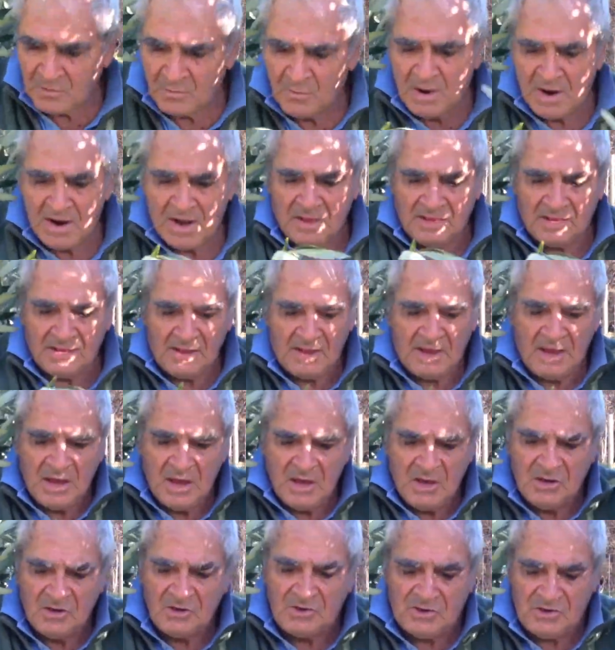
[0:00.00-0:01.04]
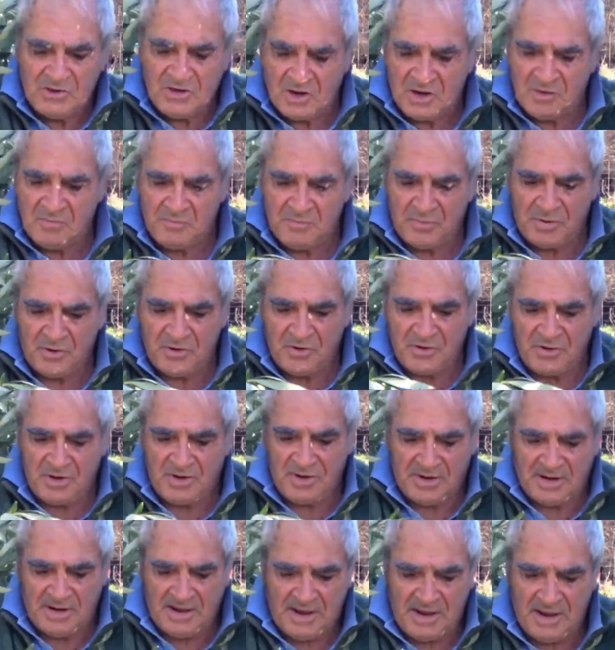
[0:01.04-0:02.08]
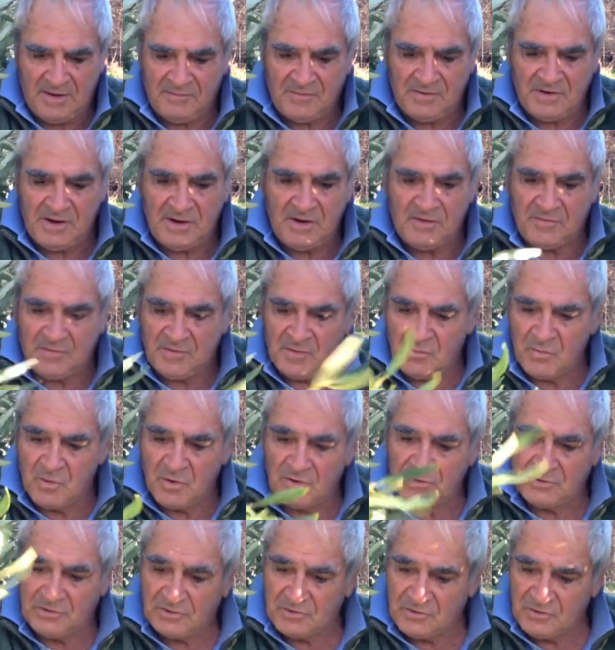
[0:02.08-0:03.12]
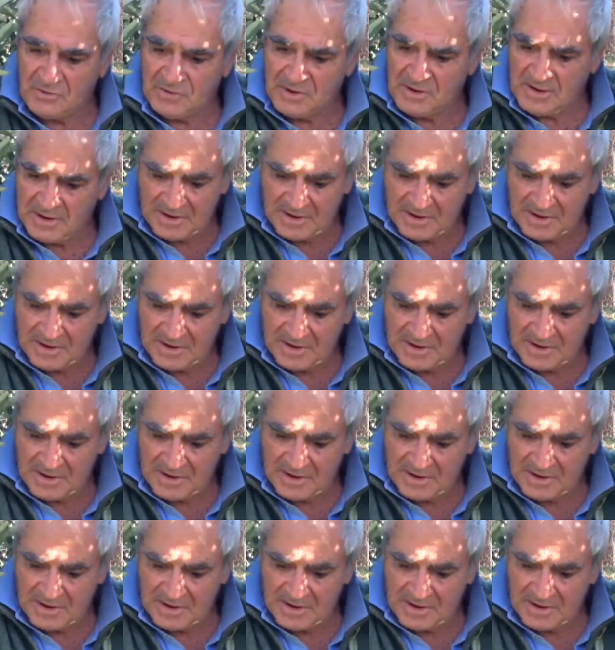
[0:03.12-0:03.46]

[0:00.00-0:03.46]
Well, you can prune every year if you want to.